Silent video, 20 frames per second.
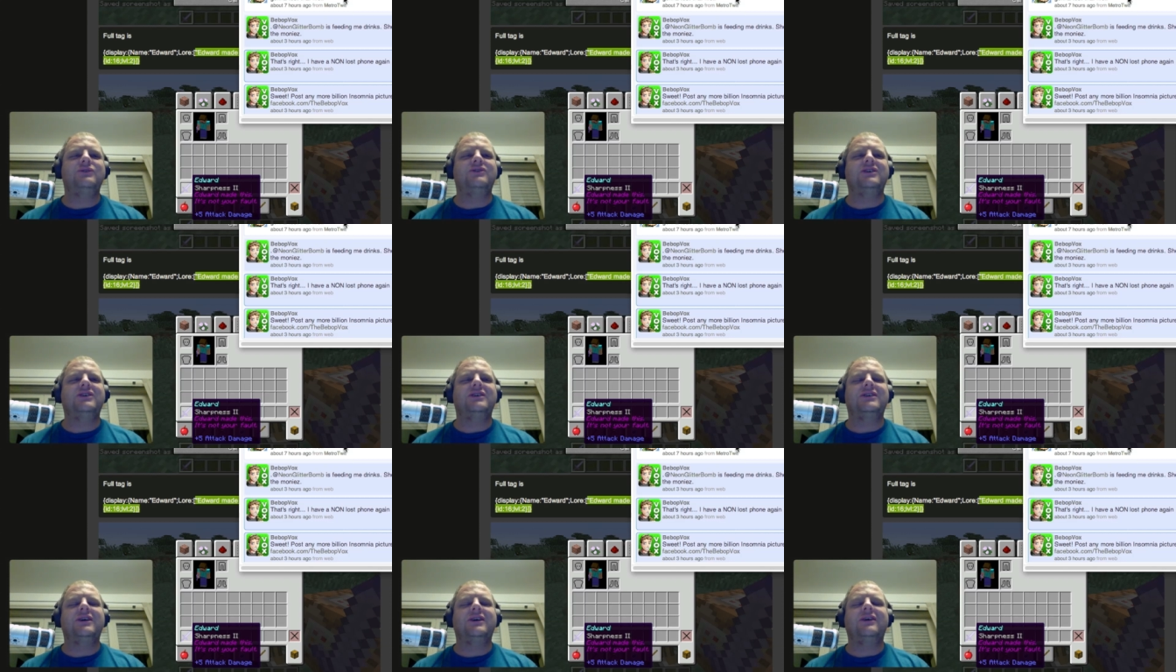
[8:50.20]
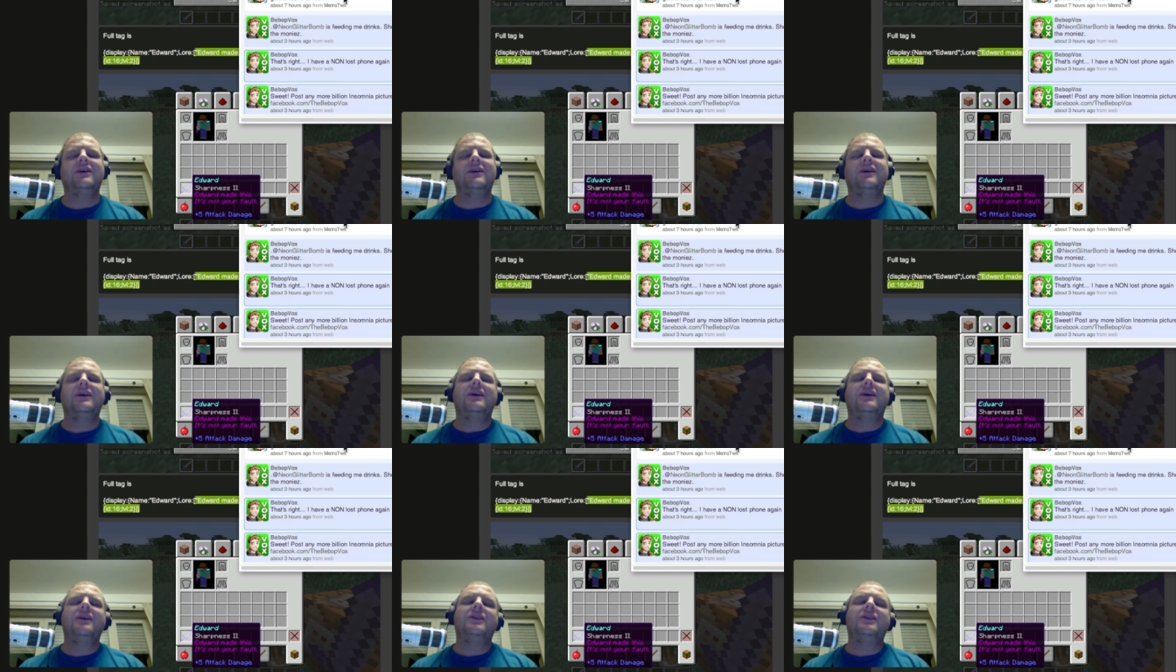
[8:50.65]
it now.
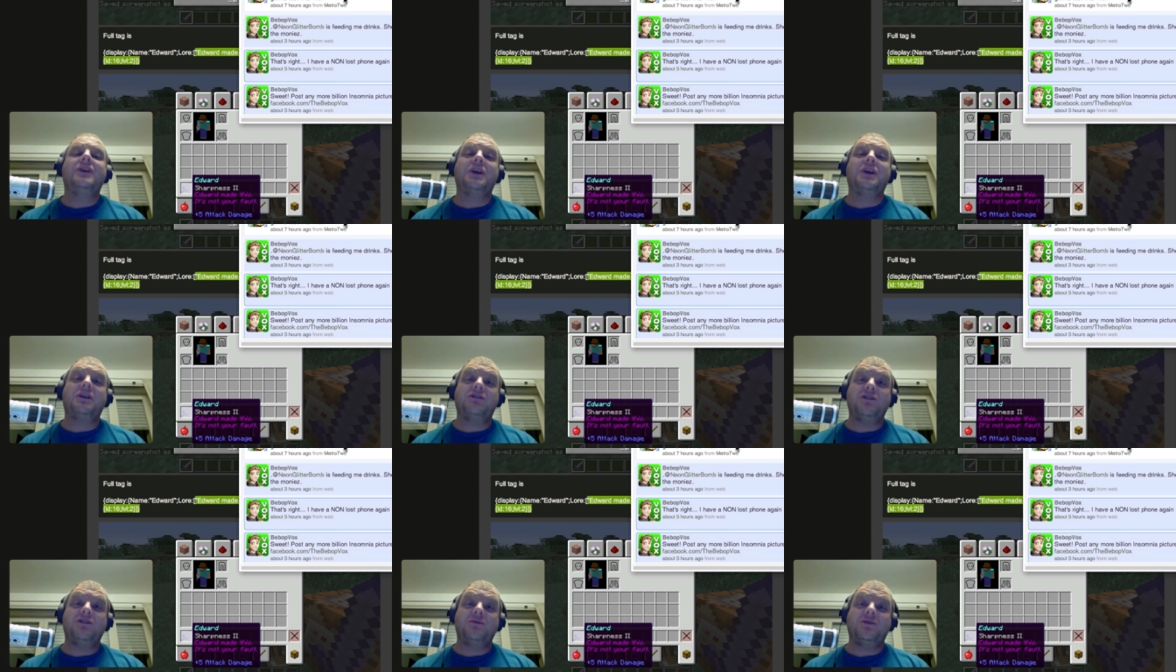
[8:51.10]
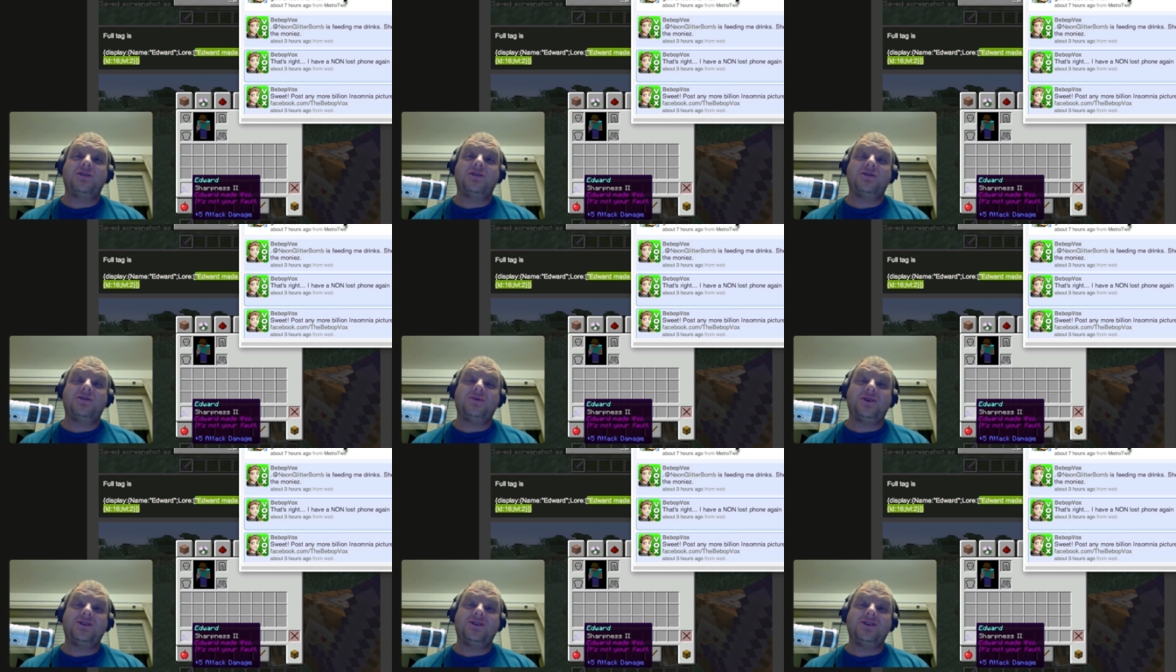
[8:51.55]
Thank you very much
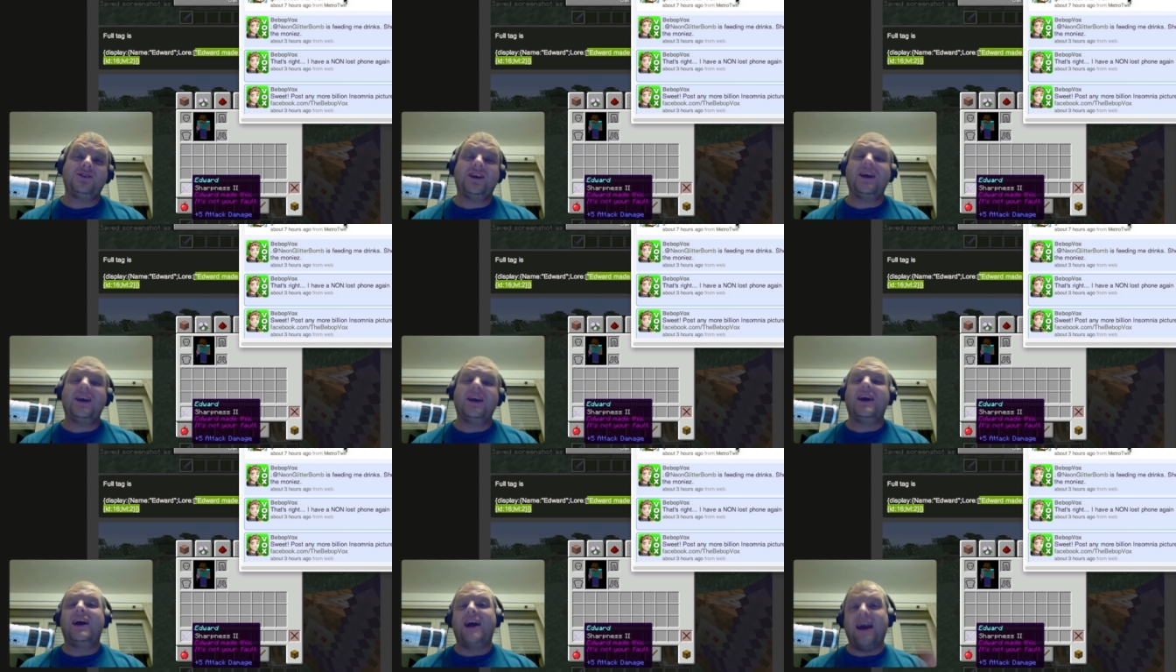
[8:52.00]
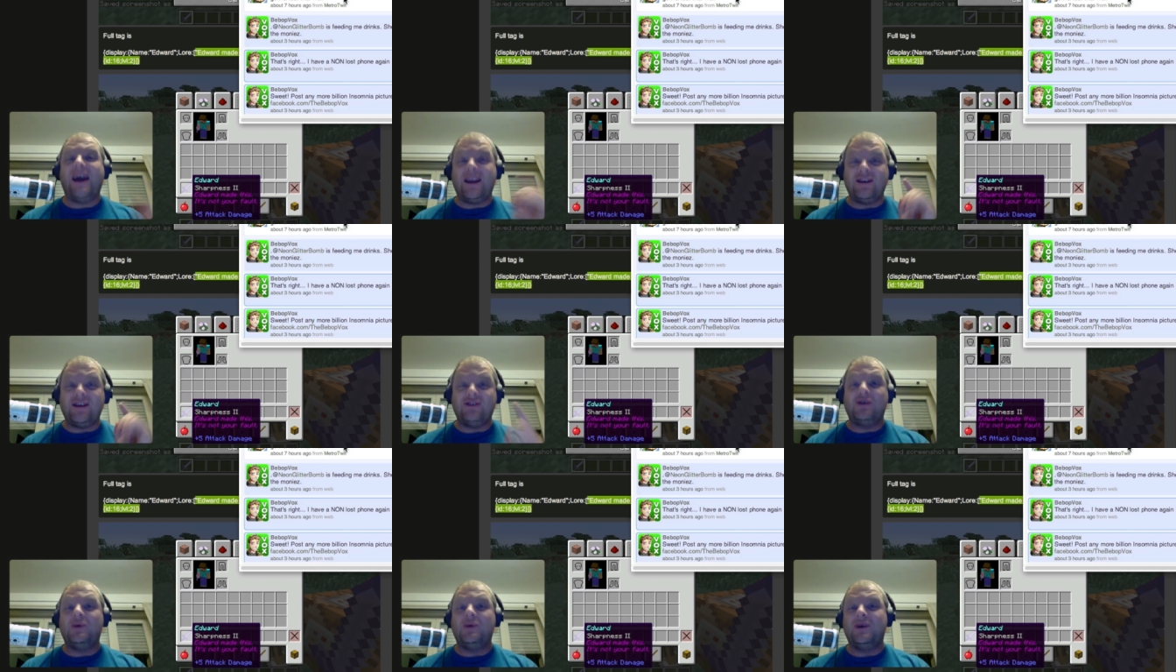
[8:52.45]
for watching. And
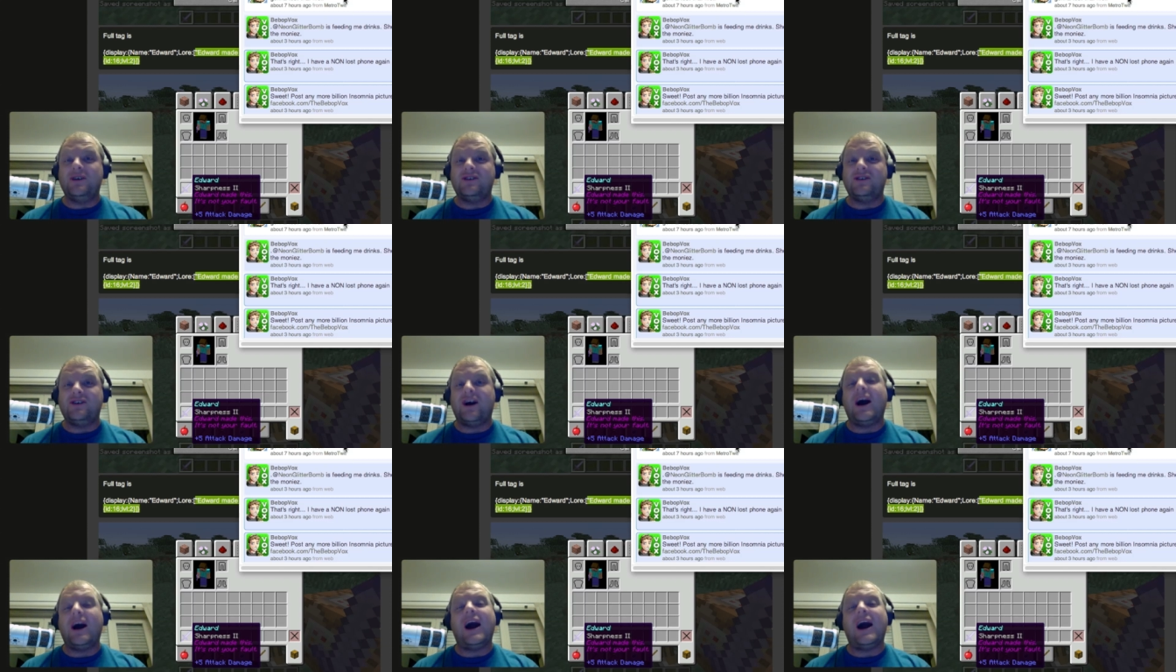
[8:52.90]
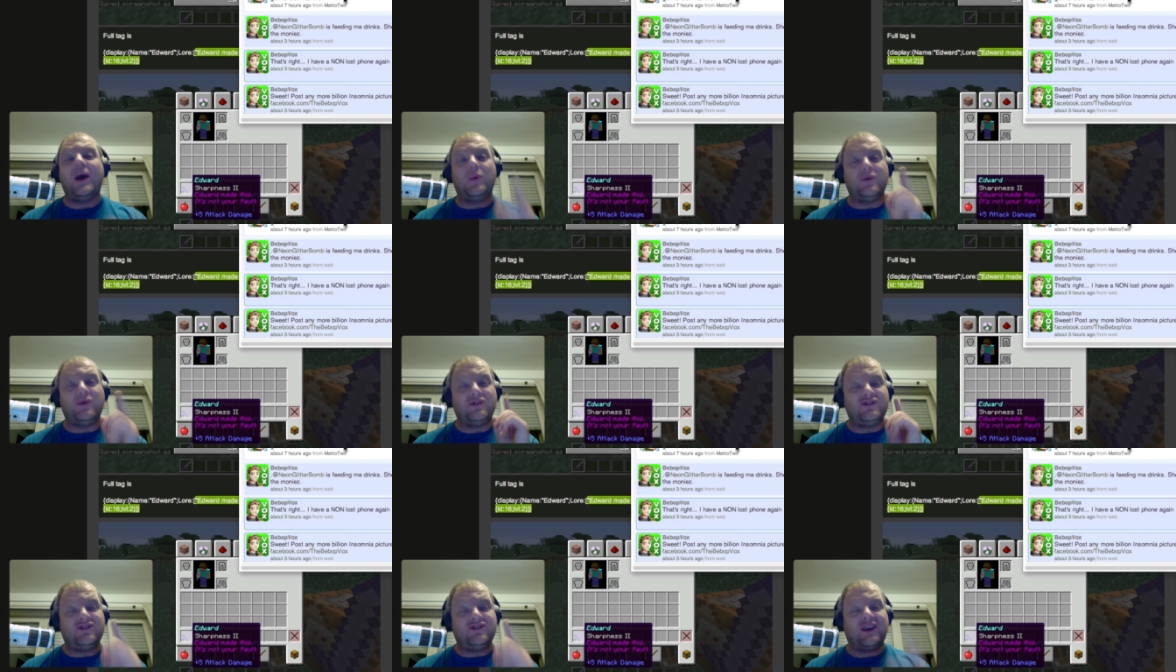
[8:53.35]
as always, I
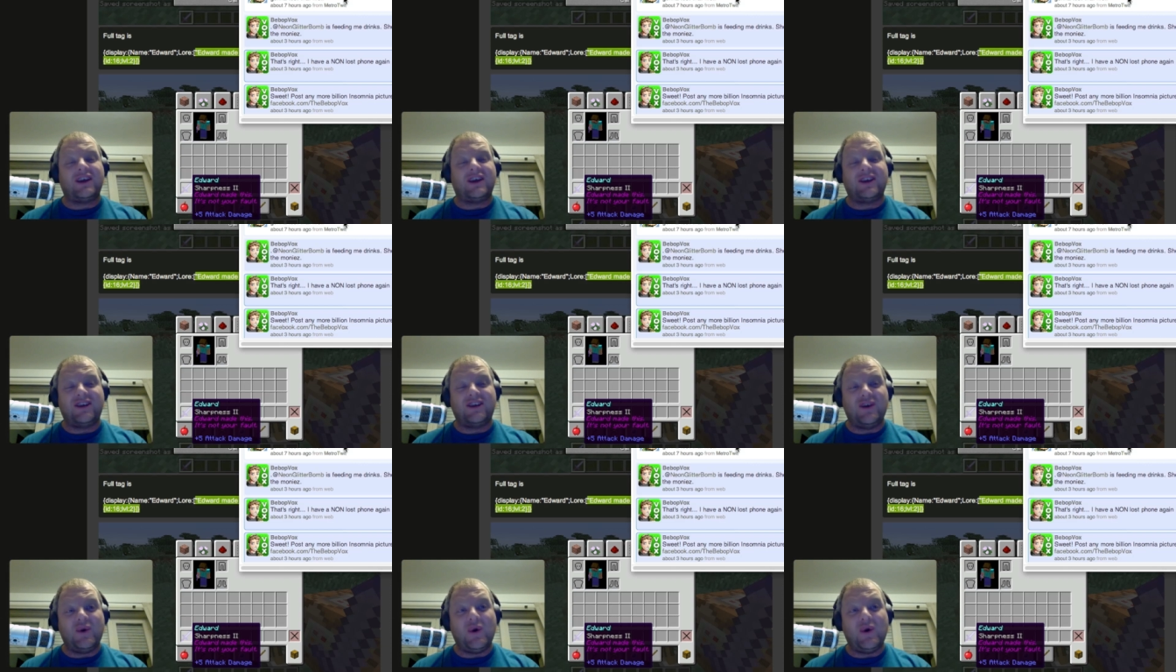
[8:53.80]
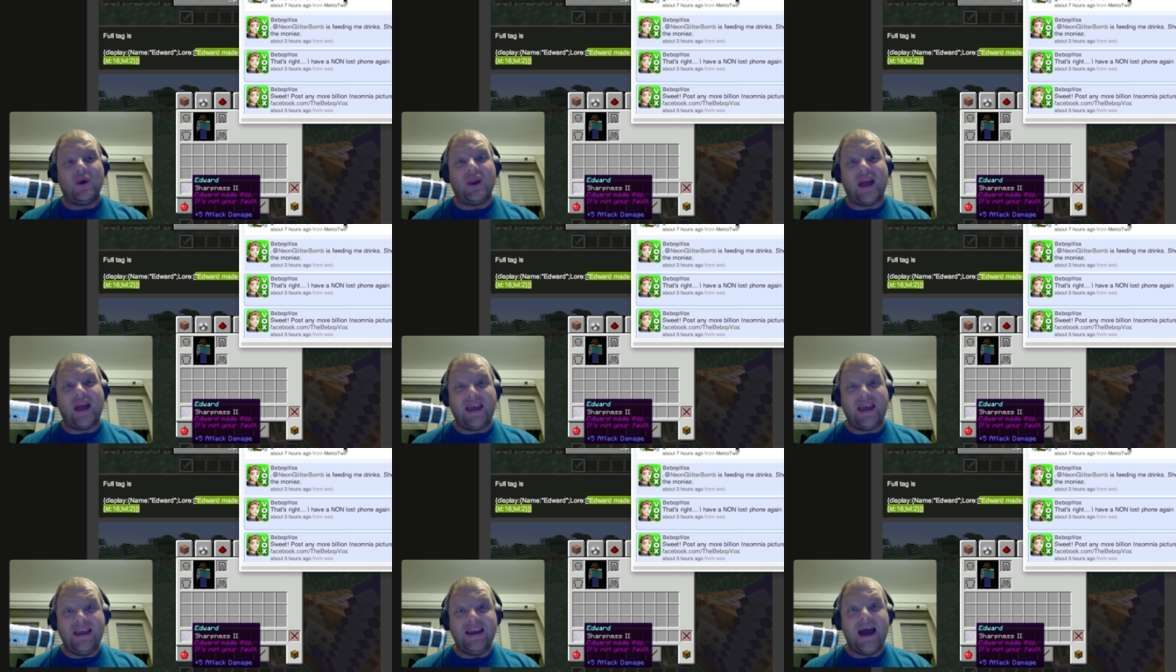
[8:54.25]
will check you
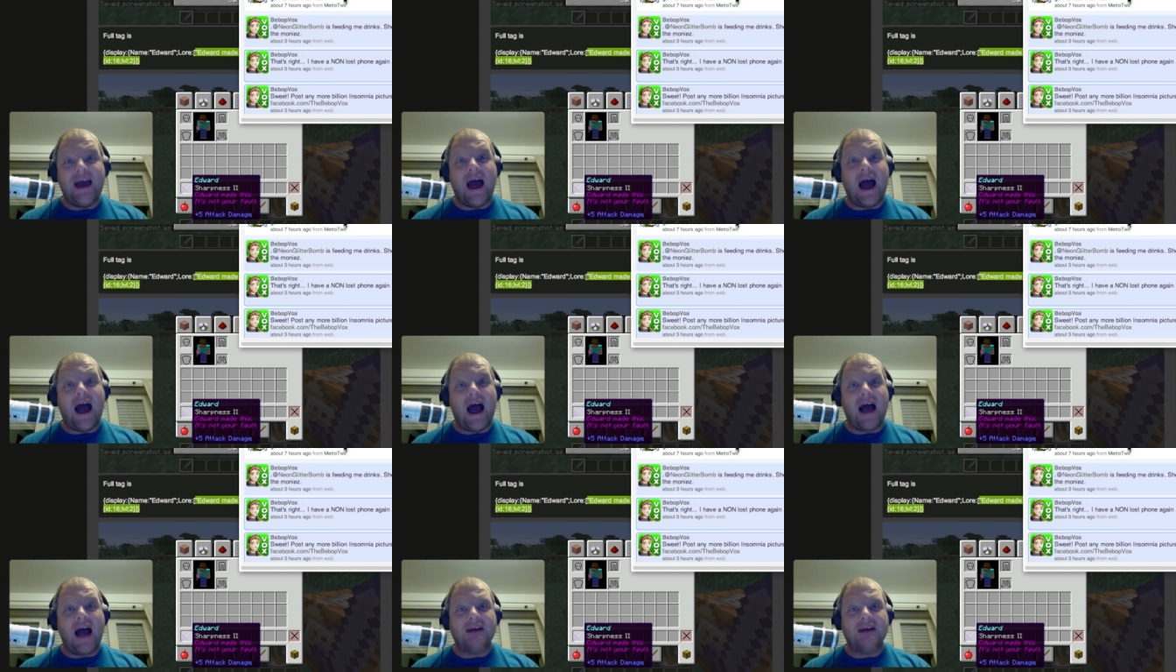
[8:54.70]
later.